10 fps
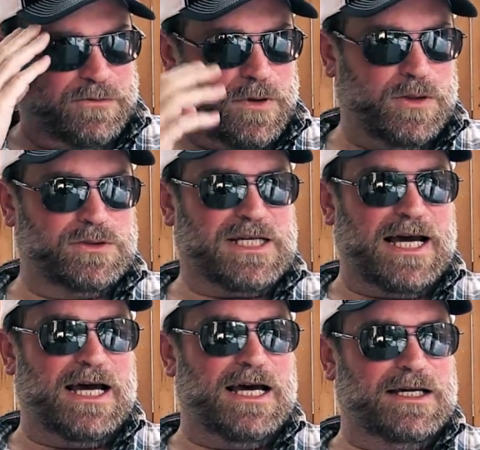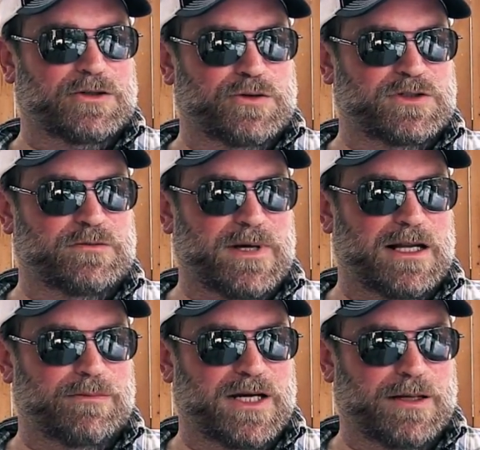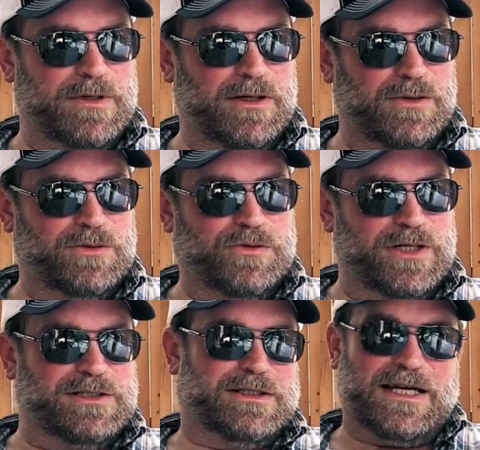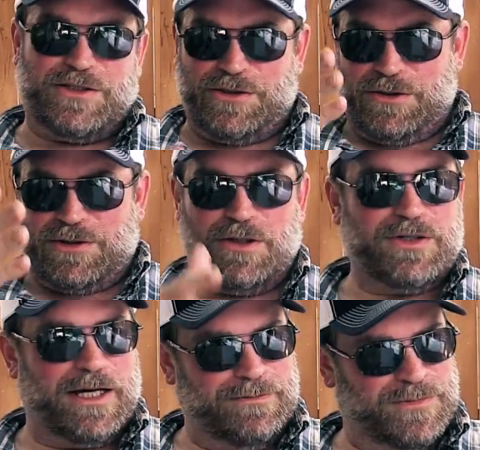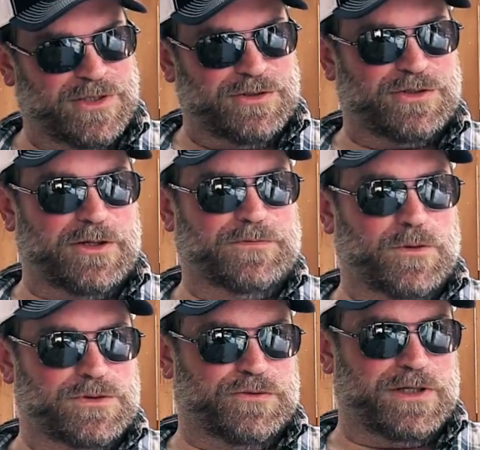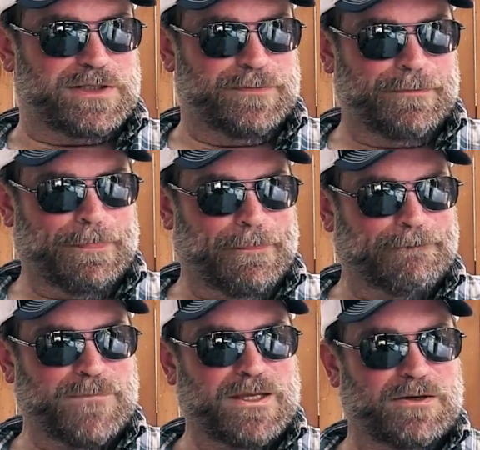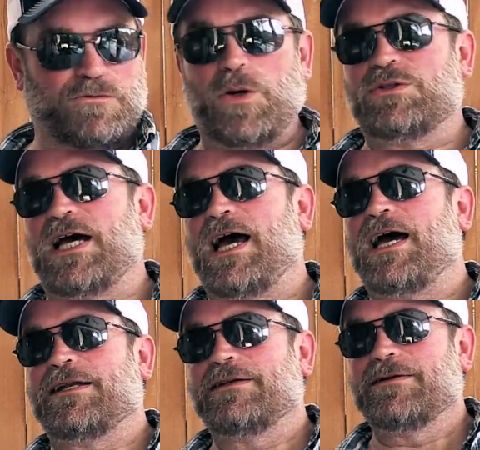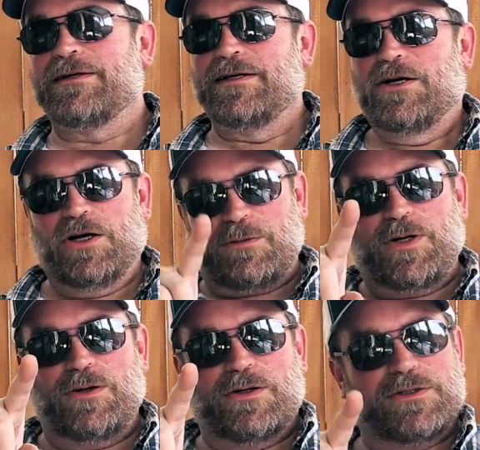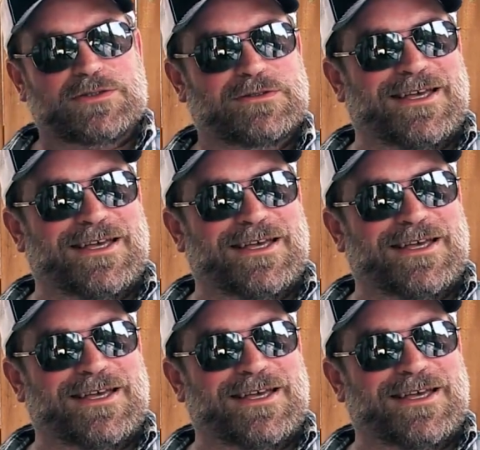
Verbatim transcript: Roll Tide, Chris from Alabama. Oh, Chris, that's Schultz. Okay, Schultz34 is Chris. Roll Tide. Hook 'em horns.